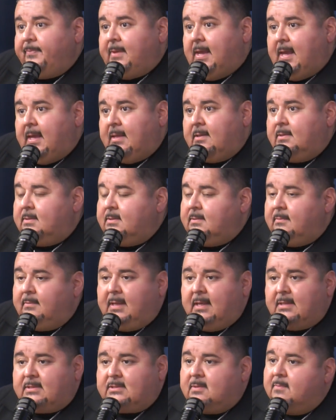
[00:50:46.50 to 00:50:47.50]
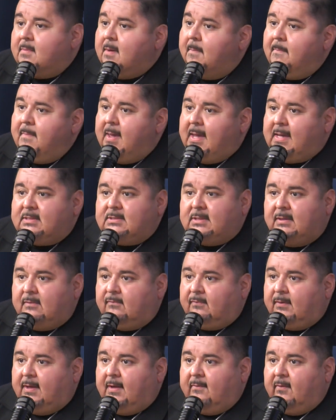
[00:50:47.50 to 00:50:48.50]
and get some amazing
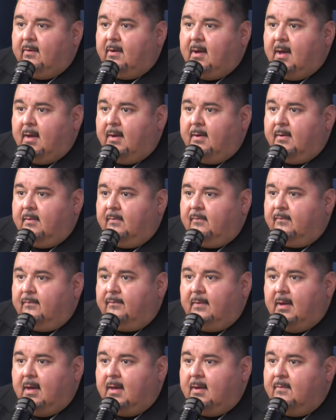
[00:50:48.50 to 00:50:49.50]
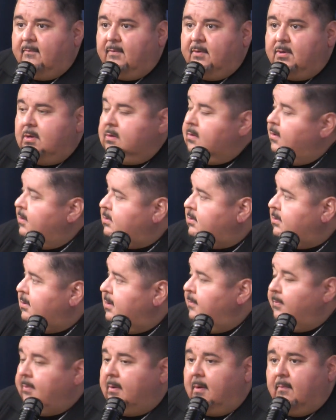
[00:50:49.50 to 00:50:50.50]
flavor out of a New York
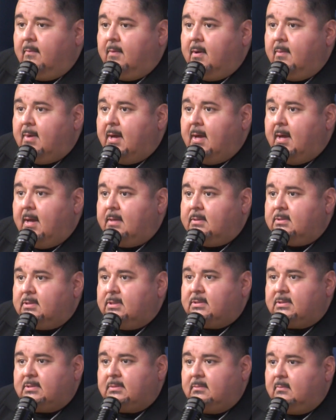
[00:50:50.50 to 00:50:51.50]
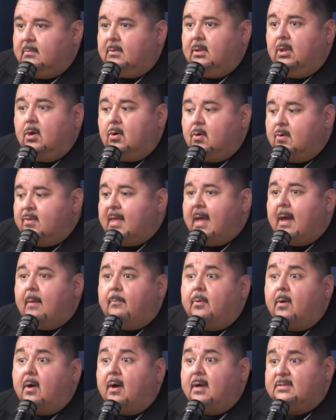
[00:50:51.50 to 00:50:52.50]
strip or a ribeye and just learn that
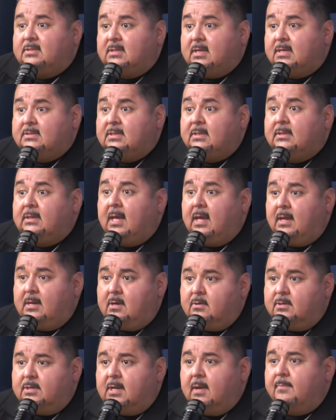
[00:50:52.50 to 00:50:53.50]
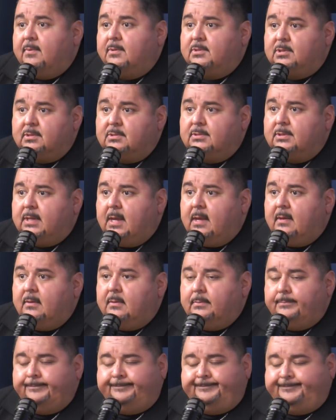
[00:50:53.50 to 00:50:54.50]
process and get your temperatures
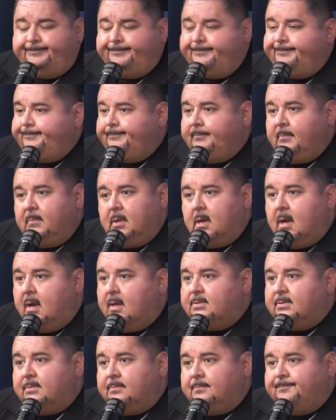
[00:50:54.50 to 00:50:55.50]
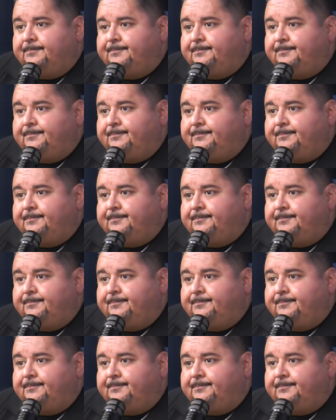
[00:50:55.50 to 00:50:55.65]
down. Awesome.